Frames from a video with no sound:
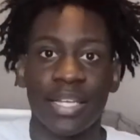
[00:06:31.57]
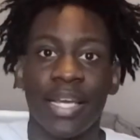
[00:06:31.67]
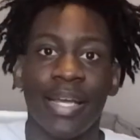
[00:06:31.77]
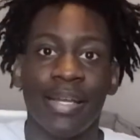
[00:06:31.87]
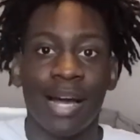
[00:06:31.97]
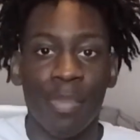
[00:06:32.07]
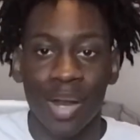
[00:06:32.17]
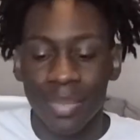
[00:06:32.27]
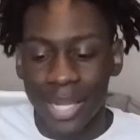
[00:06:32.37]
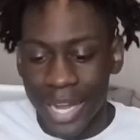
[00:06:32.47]
And I'll
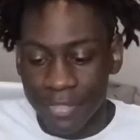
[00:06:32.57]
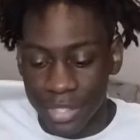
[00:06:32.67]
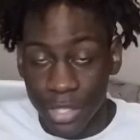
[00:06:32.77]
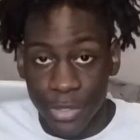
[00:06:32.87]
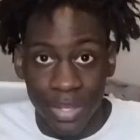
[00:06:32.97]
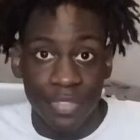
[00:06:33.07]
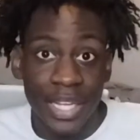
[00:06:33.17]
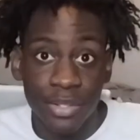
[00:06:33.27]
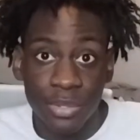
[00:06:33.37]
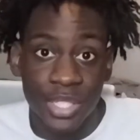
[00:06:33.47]
probably have another, if
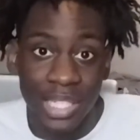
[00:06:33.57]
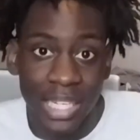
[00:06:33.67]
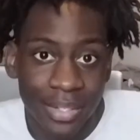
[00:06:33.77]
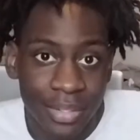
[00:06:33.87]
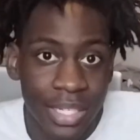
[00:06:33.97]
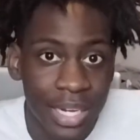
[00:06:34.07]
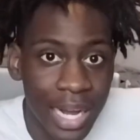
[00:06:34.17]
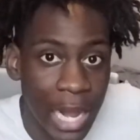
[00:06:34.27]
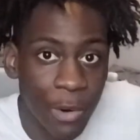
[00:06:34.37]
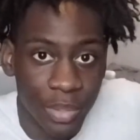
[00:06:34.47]
they do sell out,
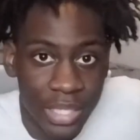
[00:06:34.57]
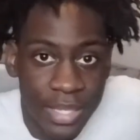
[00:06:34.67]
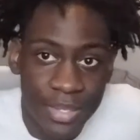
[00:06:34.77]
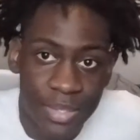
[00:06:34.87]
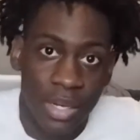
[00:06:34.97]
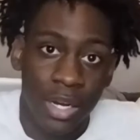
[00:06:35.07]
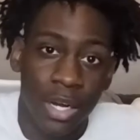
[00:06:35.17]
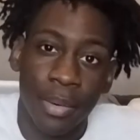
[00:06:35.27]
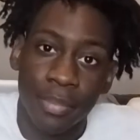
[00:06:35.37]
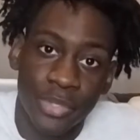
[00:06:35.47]
I'll release
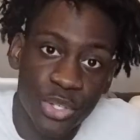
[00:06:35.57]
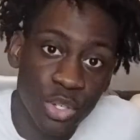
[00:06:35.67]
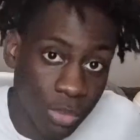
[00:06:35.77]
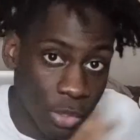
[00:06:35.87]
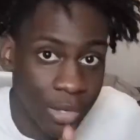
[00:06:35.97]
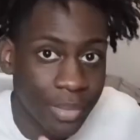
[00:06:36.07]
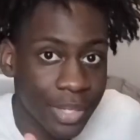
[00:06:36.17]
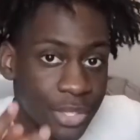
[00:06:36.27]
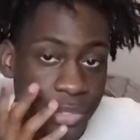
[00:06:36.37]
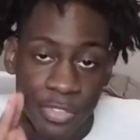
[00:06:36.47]
um, two more
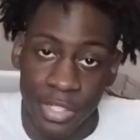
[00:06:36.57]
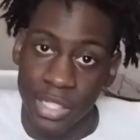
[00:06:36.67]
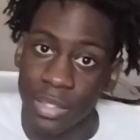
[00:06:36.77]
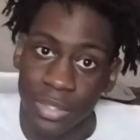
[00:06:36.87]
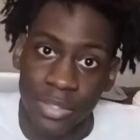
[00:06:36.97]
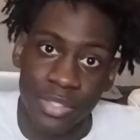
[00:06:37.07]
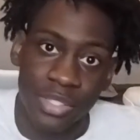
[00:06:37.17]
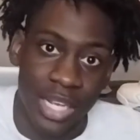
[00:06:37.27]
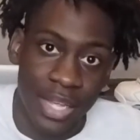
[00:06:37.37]
in two different colors.